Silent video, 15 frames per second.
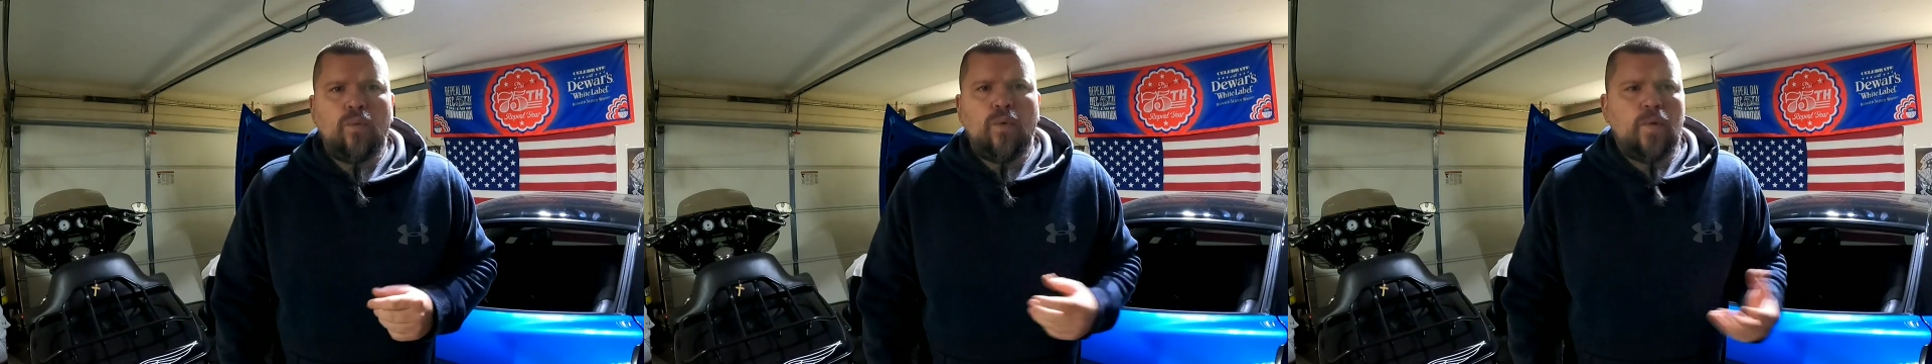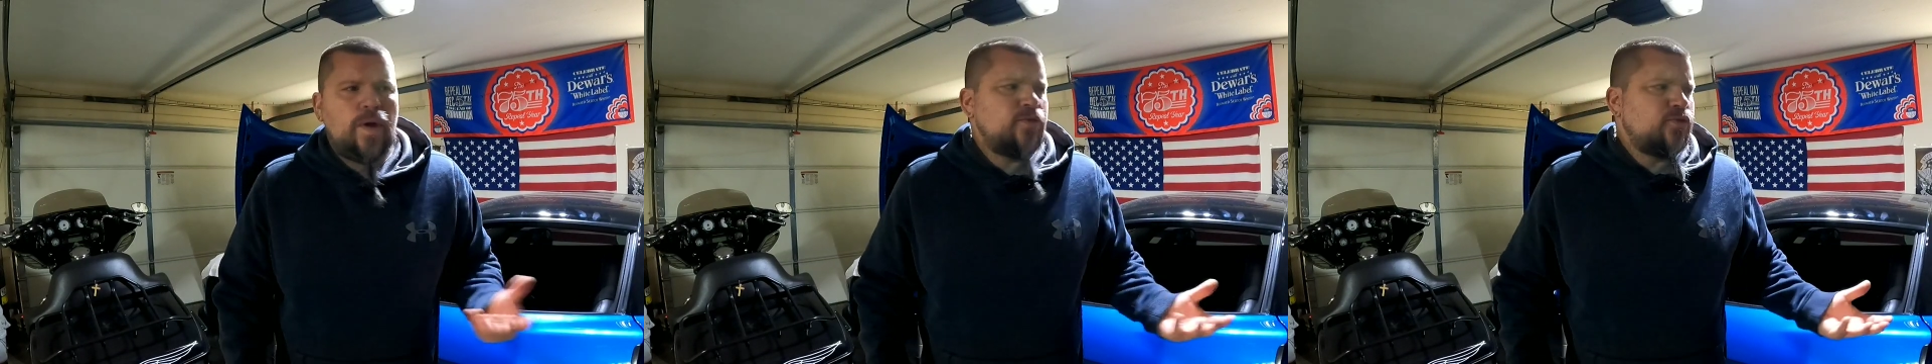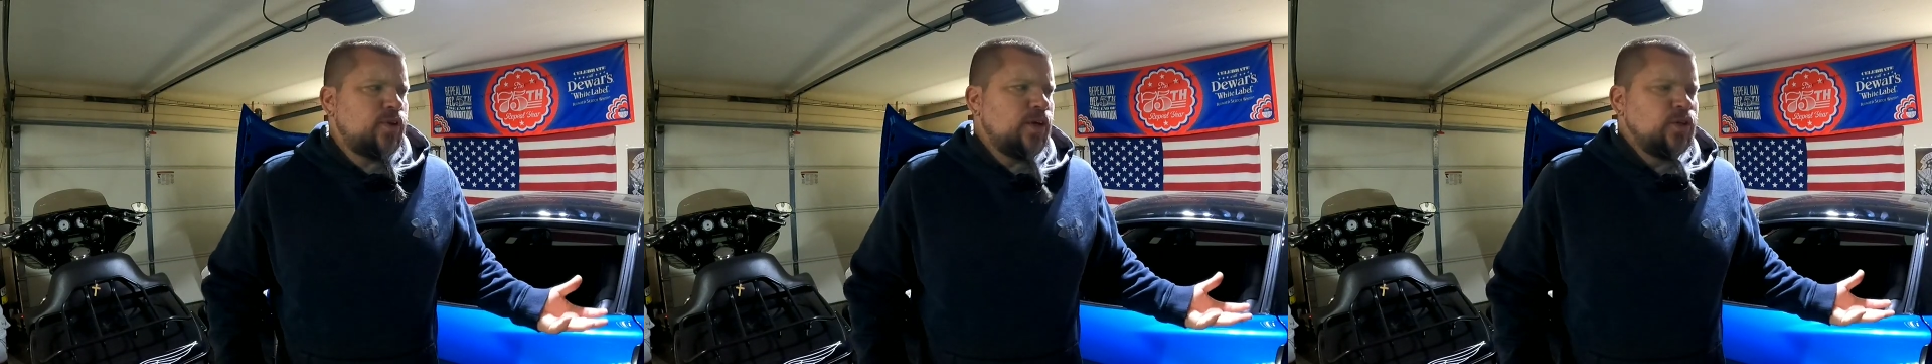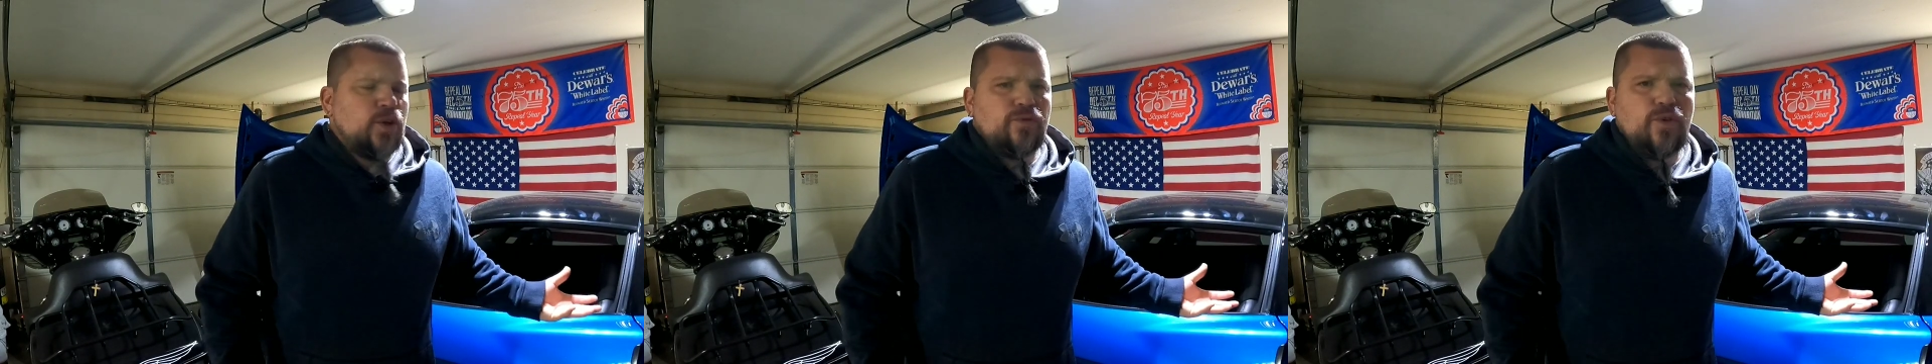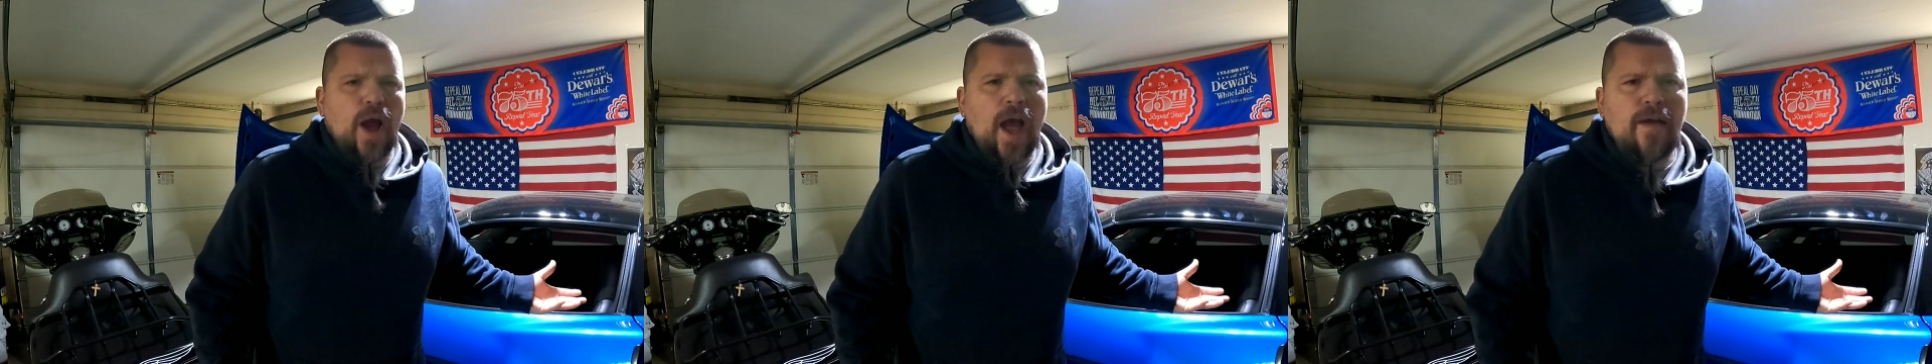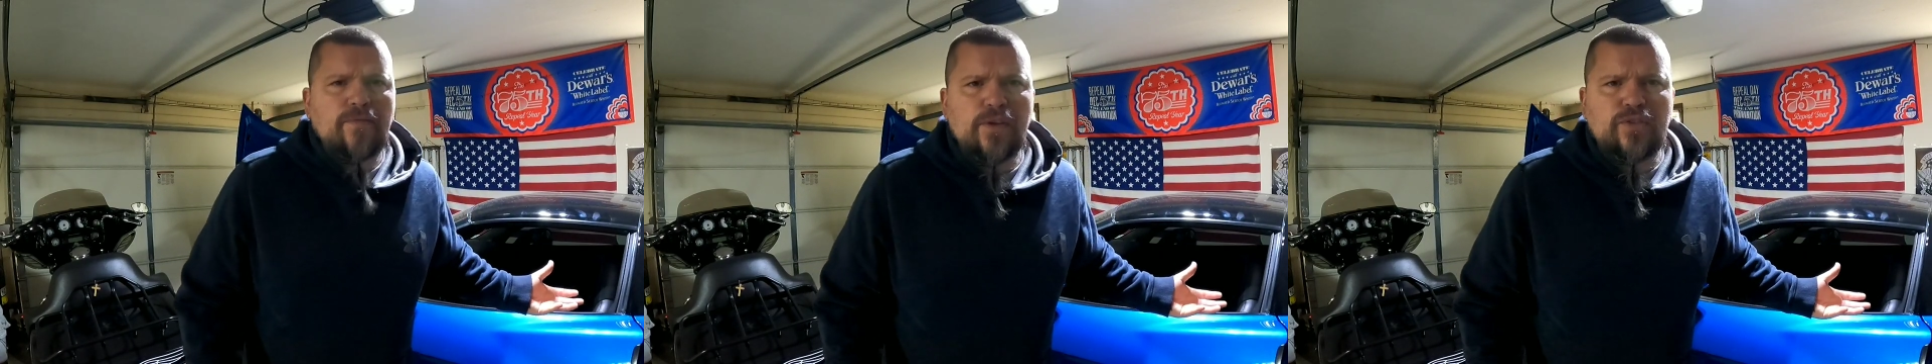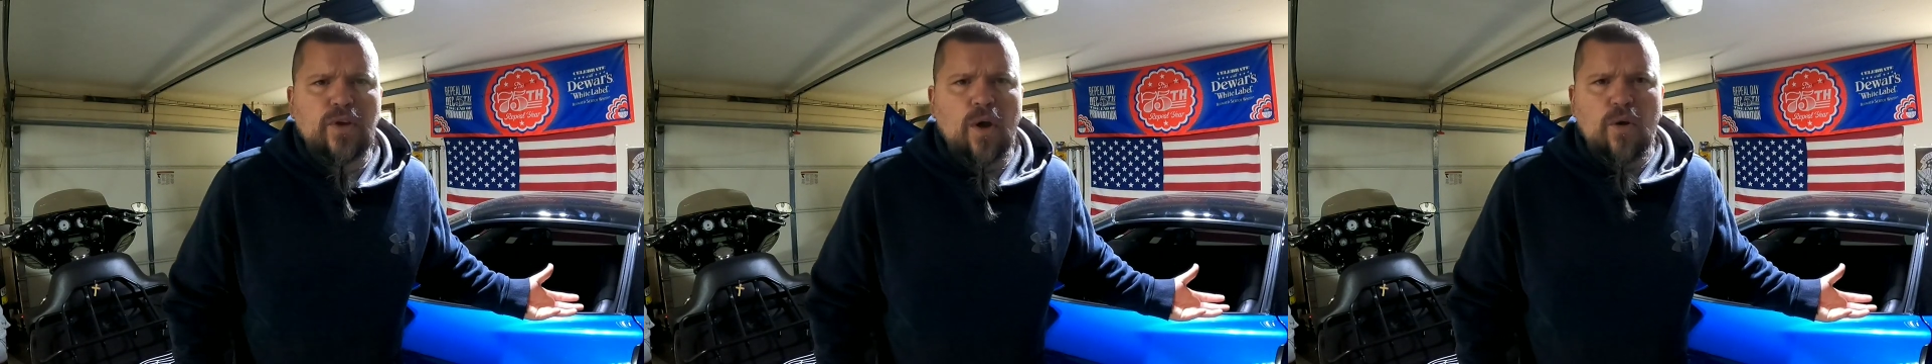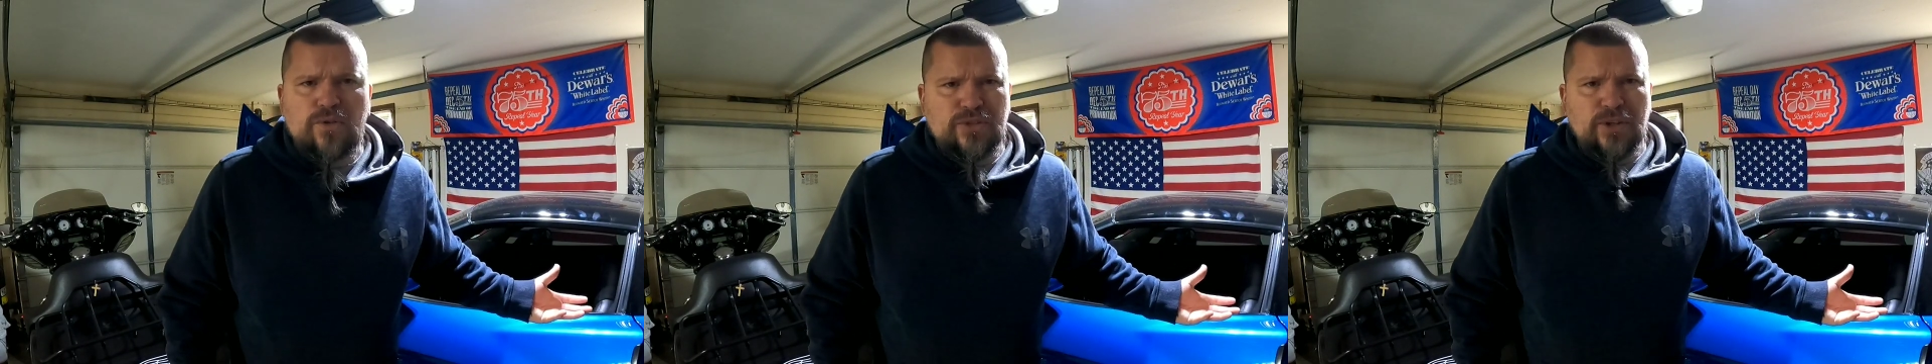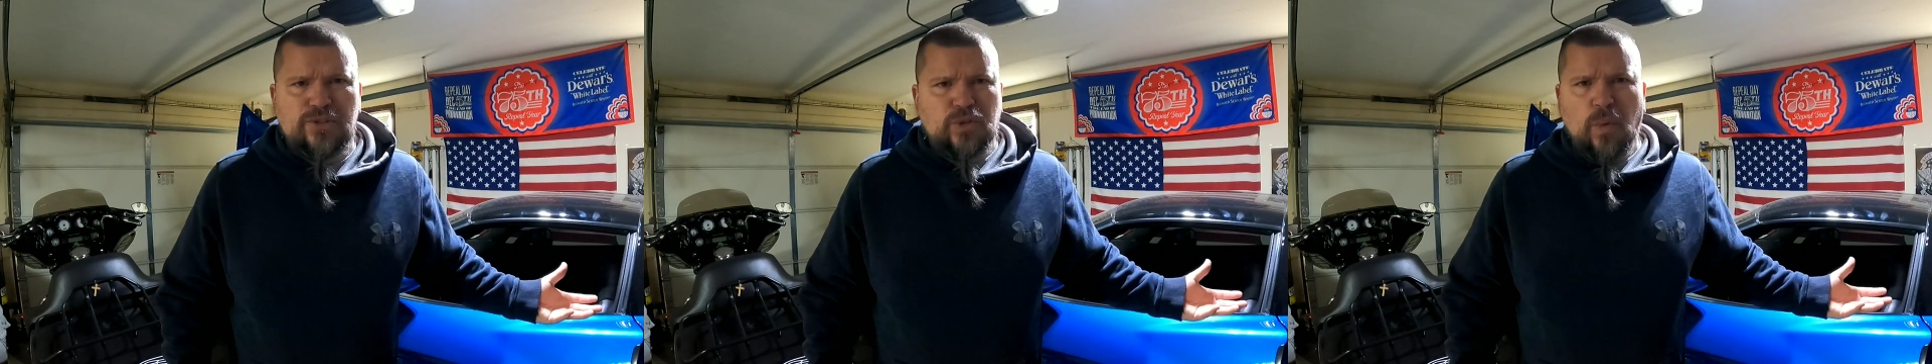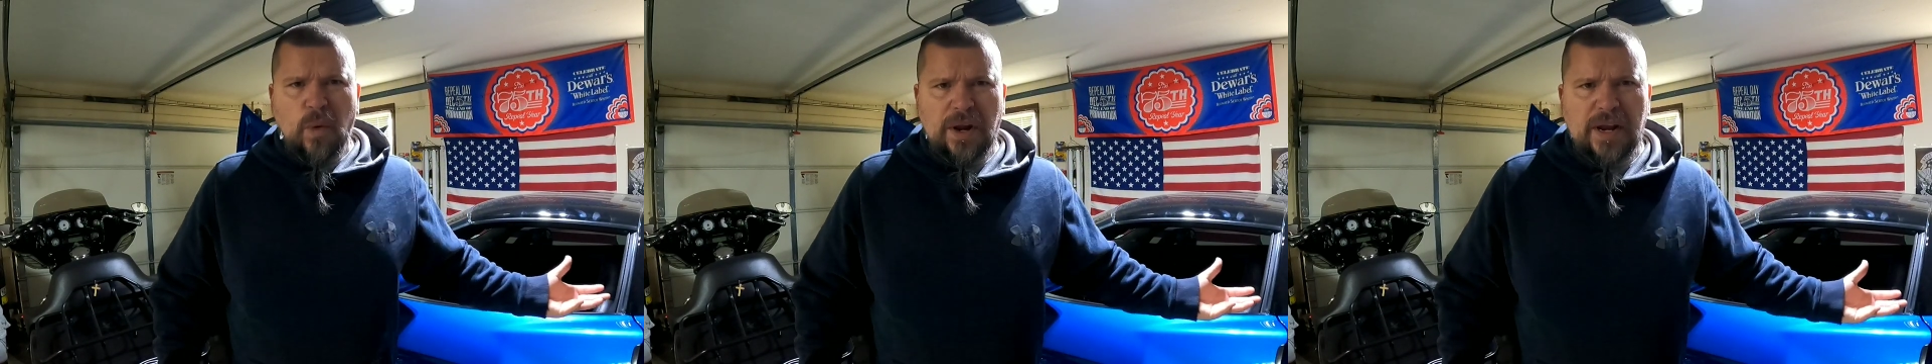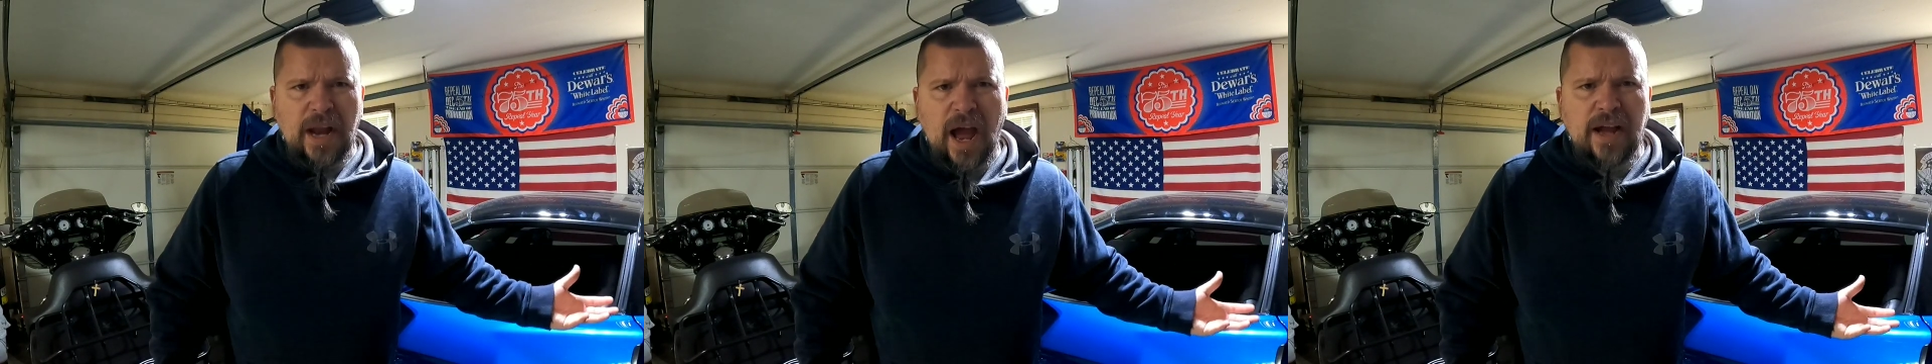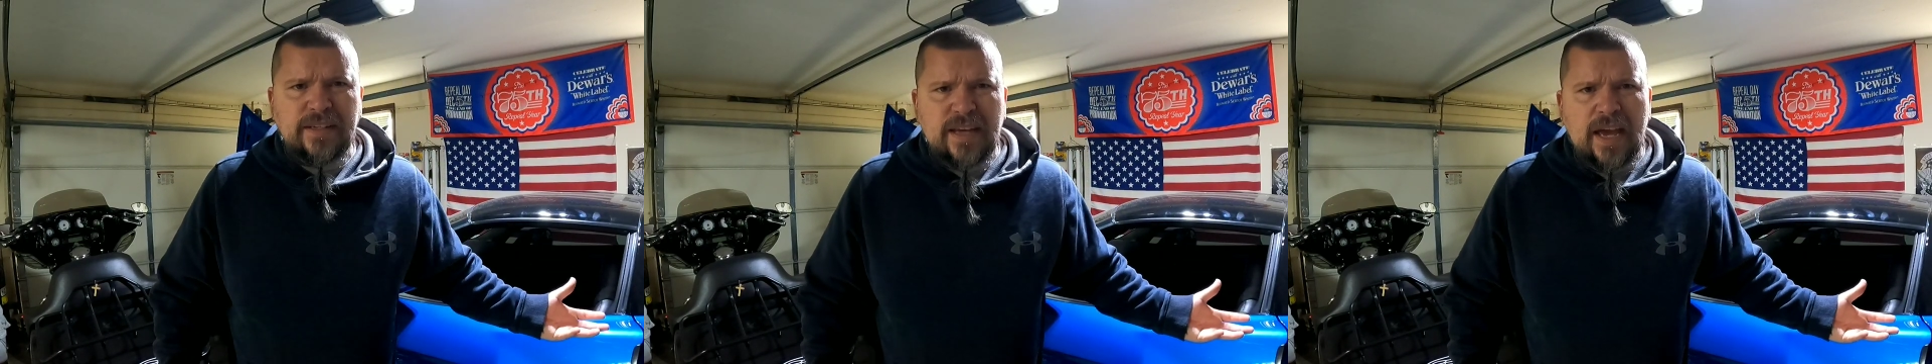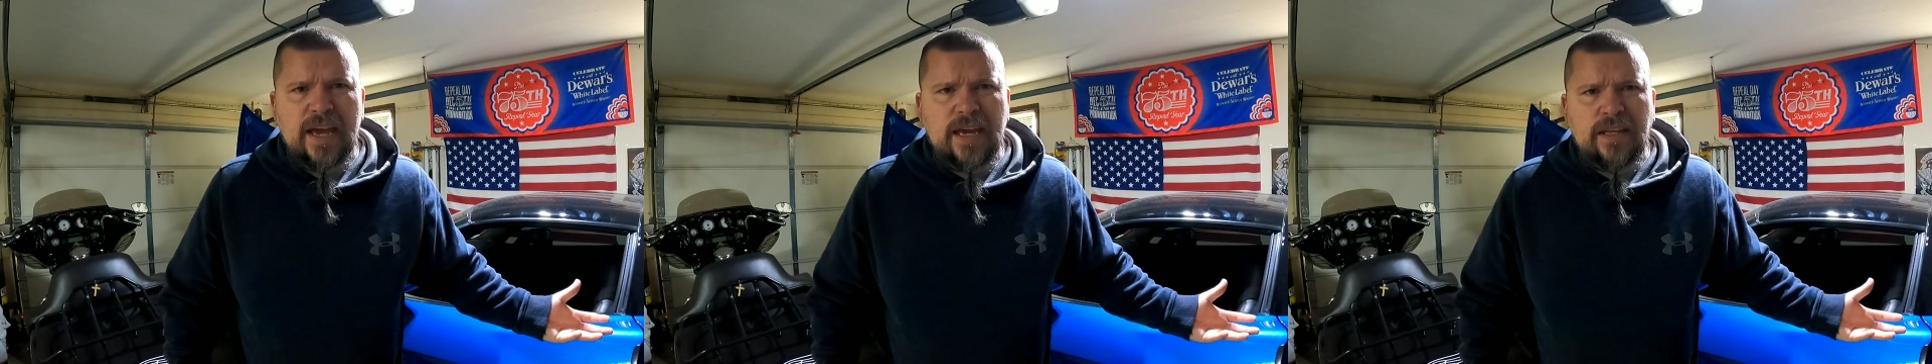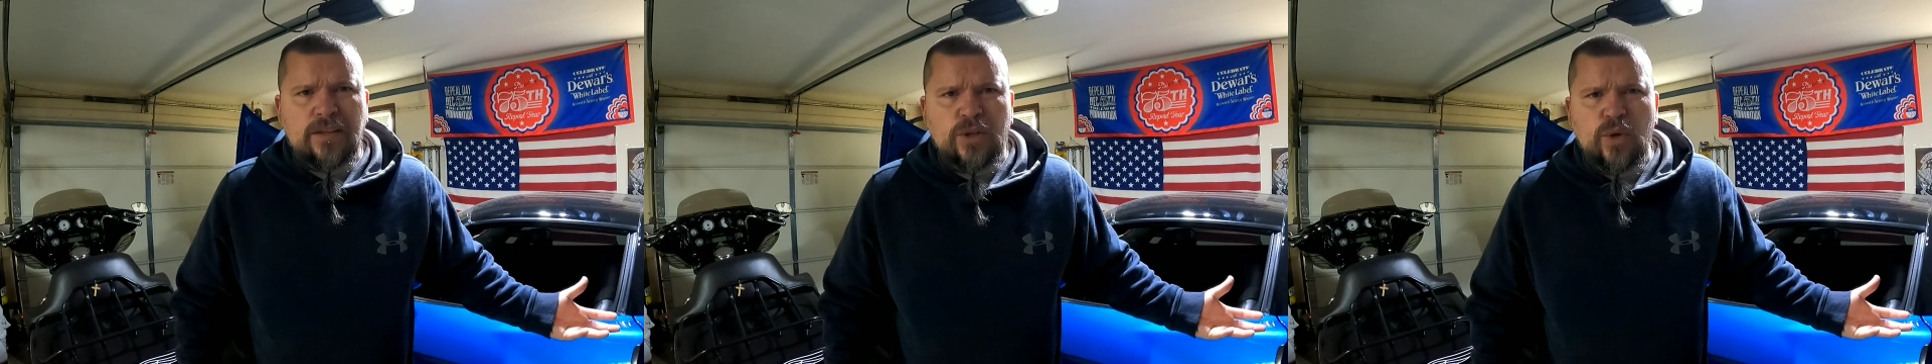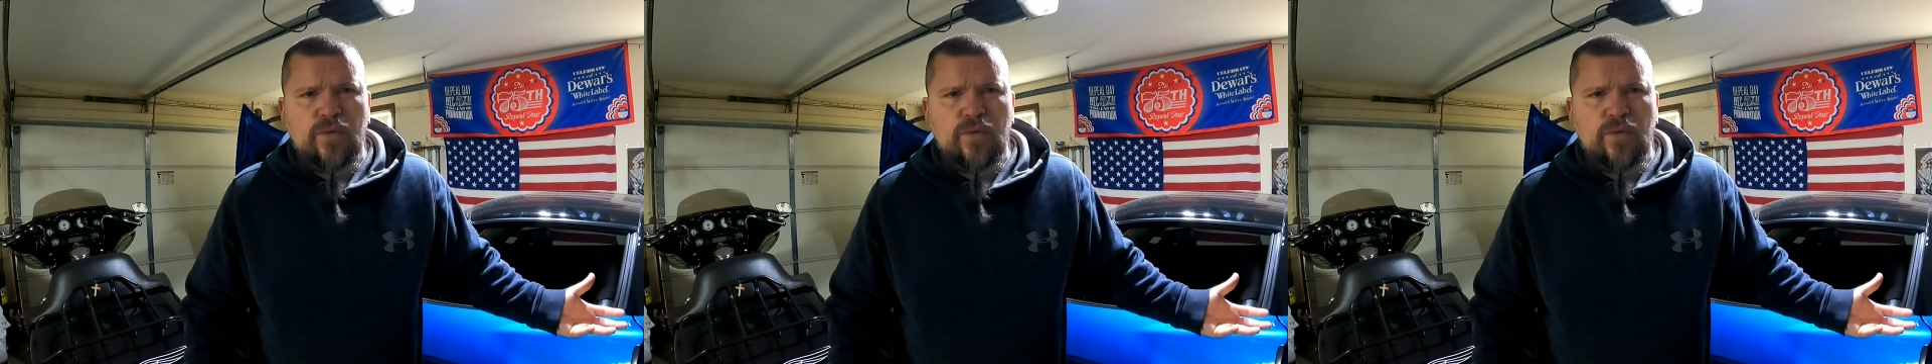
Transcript: well, we've seen you drive this car since twenty nineteen.